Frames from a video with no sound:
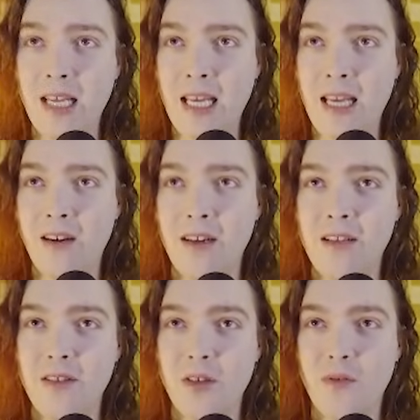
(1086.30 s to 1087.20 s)
here
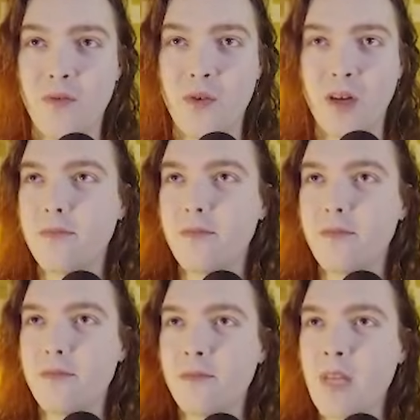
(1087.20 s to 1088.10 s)
in Zone 4.
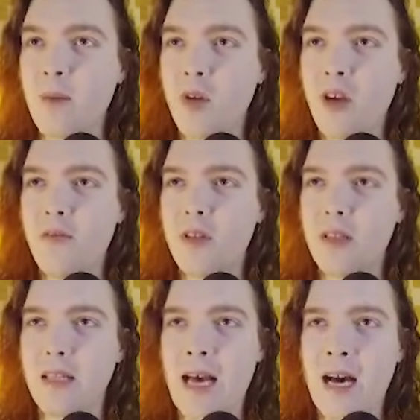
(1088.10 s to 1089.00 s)
I'm looking for the
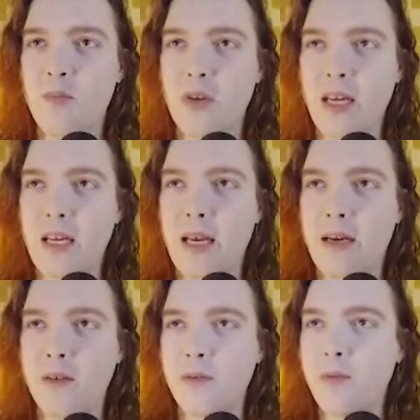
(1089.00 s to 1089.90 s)
lab right
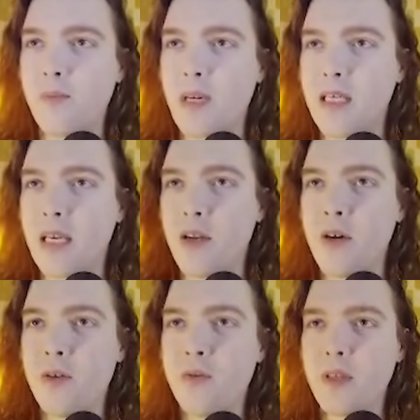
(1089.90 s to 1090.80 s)
now, because I
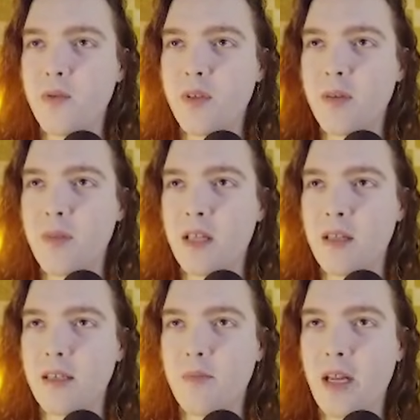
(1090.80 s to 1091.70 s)
know this was something
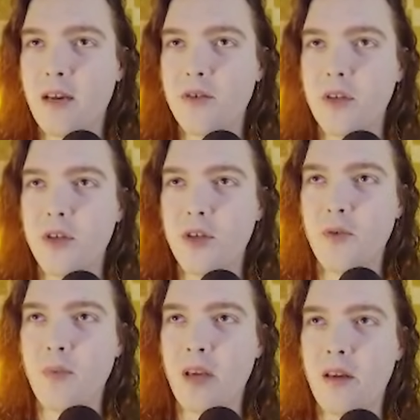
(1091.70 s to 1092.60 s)
that somebody actually
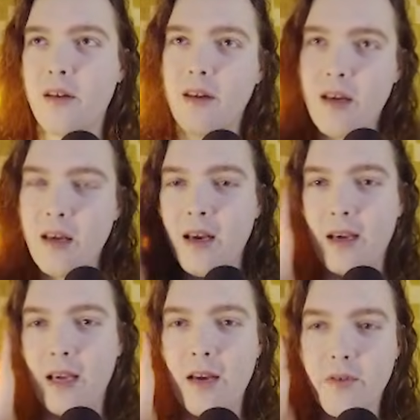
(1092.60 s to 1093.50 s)
showed me.
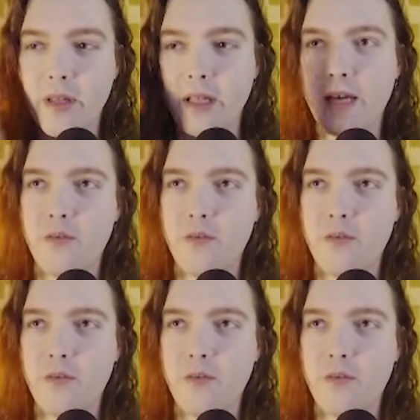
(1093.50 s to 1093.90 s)
I can't for the life of